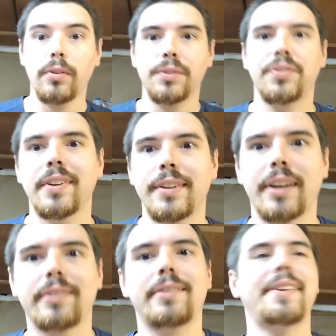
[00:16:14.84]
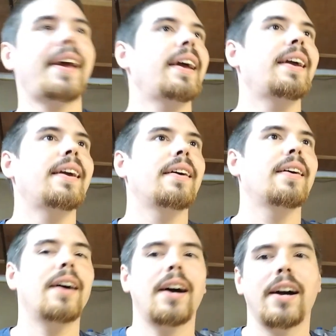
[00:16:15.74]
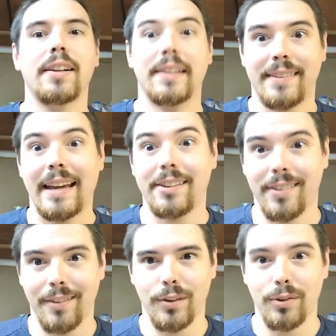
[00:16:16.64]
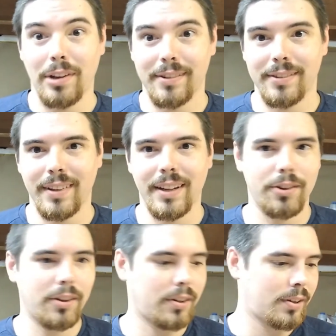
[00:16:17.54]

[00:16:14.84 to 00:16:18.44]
it's the next day. It's actually a few days later.